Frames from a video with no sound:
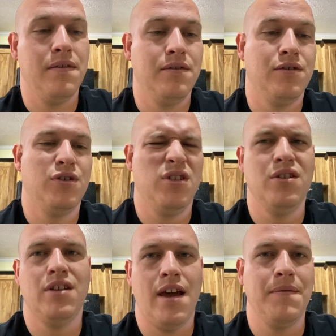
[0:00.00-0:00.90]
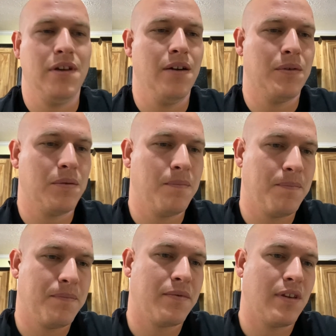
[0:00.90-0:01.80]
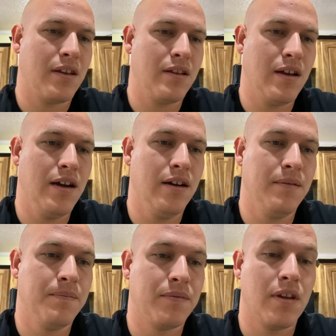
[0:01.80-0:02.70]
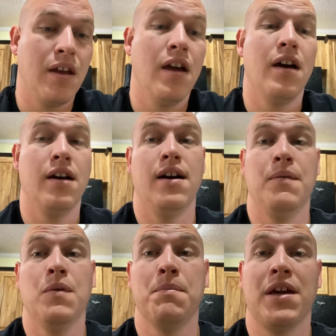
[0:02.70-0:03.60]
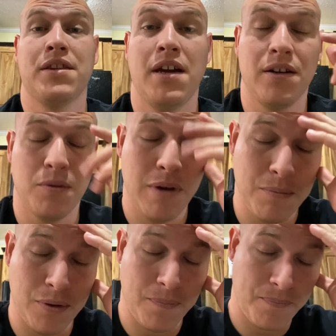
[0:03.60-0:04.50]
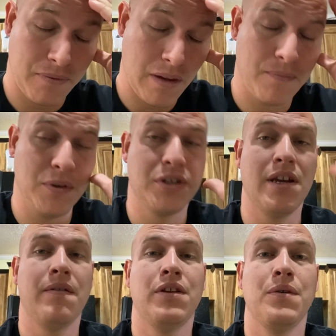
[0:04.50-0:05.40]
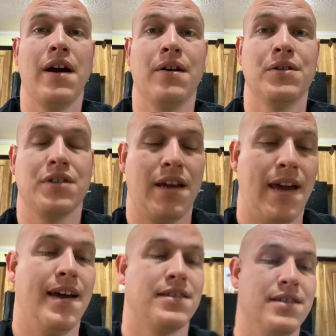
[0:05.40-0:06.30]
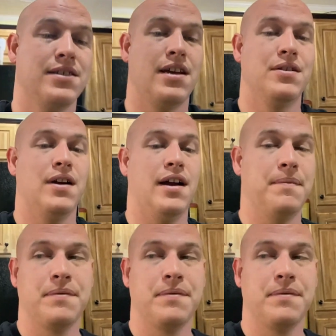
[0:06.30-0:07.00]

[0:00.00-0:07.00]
Should have you covered. One big thing to remember, for 72 hours, it has to stay dry.